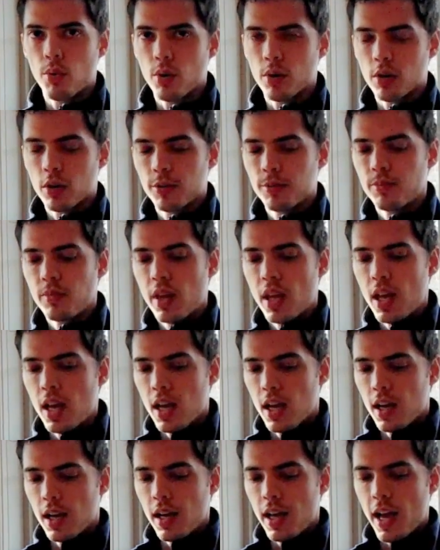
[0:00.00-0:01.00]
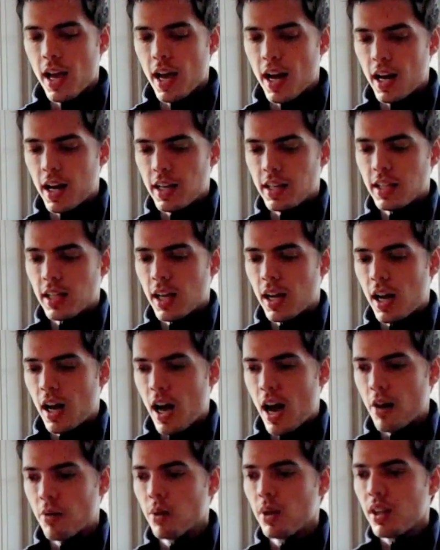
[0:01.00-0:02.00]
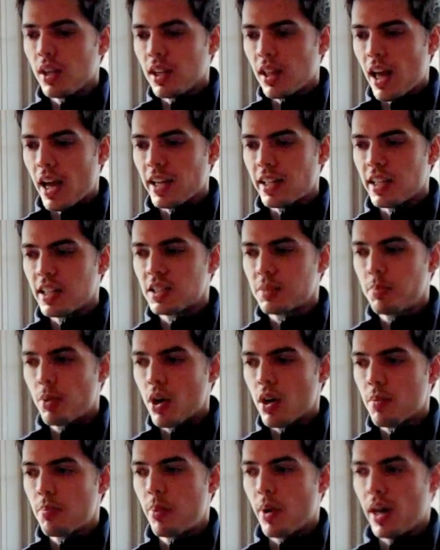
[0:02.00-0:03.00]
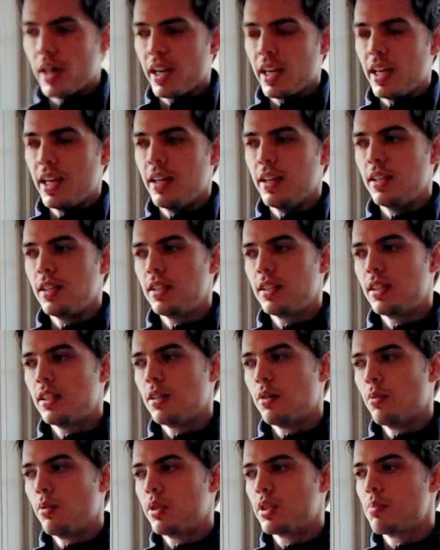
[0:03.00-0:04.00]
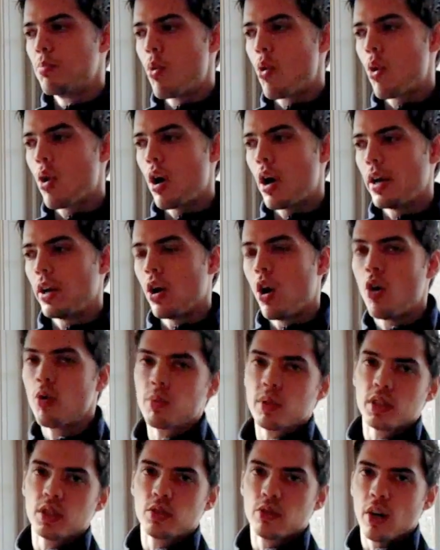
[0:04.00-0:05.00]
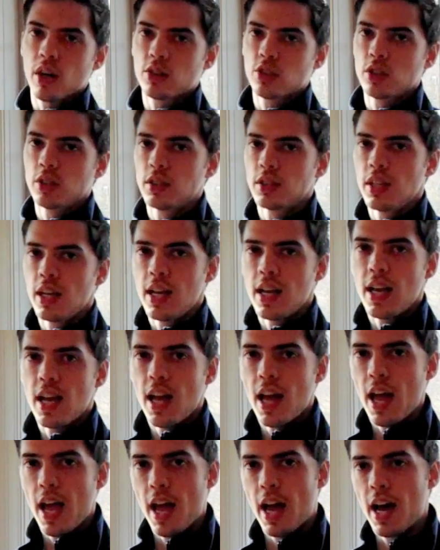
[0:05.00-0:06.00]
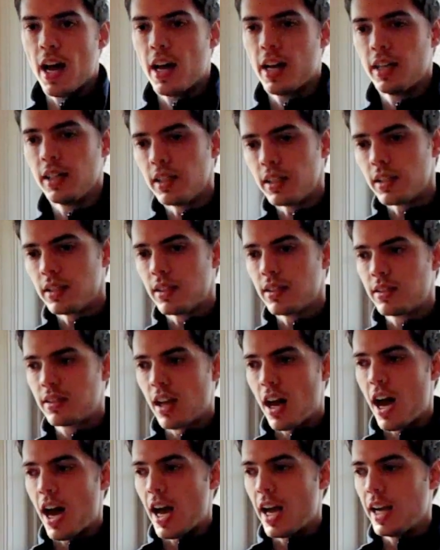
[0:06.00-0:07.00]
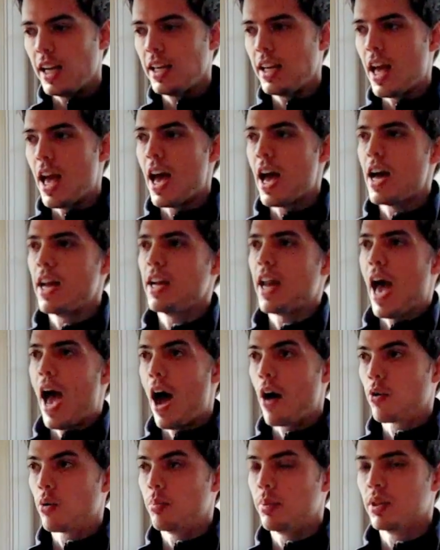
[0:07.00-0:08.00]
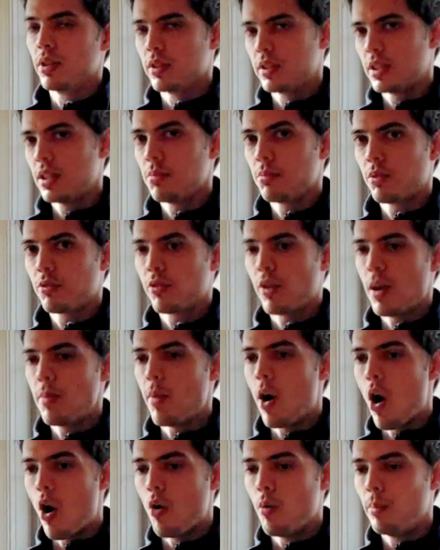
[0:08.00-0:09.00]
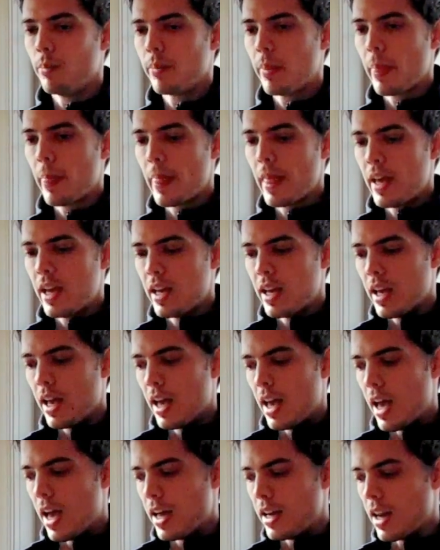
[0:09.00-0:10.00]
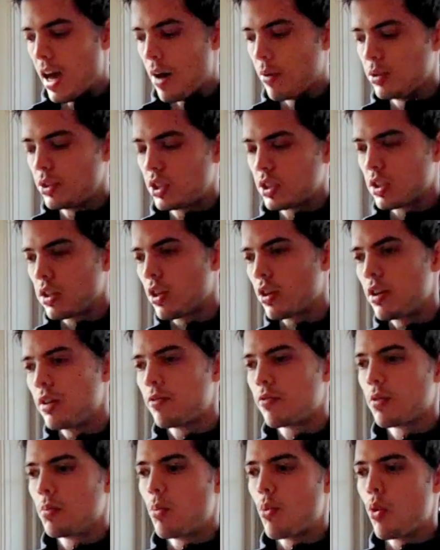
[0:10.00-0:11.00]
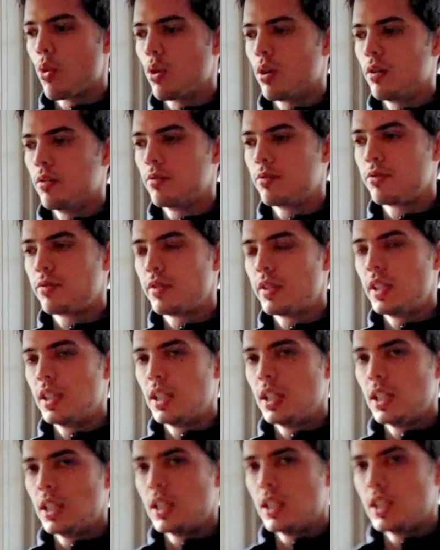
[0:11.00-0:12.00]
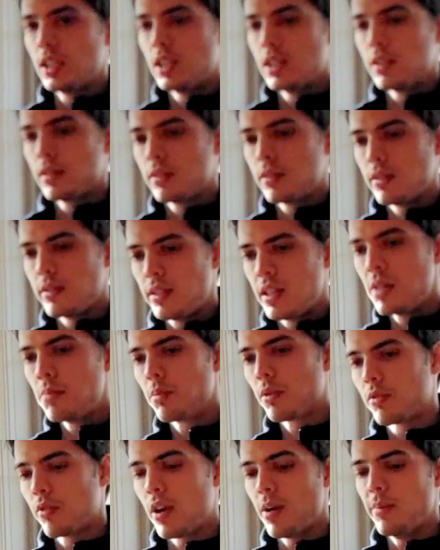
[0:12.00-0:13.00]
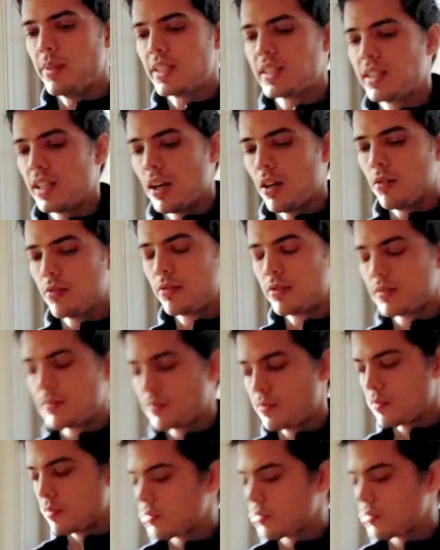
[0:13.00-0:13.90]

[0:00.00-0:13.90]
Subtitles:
border. And I really liked his book, but it was more on home construction and design and how to build a timber frame home. And I was just looking for more of the timber frame itself.